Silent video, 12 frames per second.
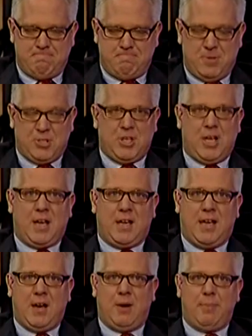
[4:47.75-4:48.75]
was you got to
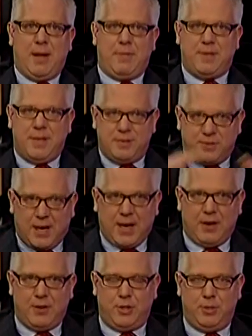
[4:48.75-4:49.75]
care about the
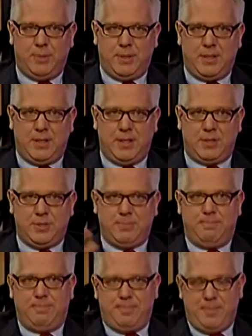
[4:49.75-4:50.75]
entire human condition.
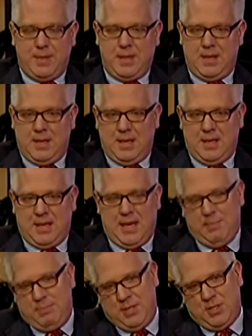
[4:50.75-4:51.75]
It
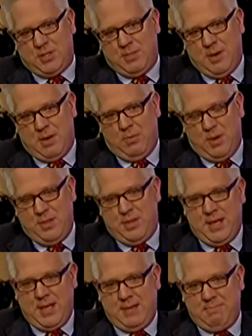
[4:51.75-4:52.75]
can't be just about one
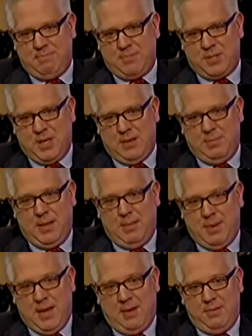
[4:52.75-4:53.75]
thing, it's got to be
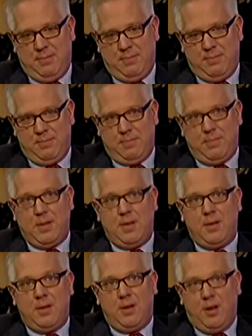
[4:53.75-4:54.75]
about
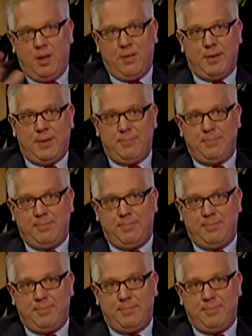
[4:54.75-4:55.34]
all of it.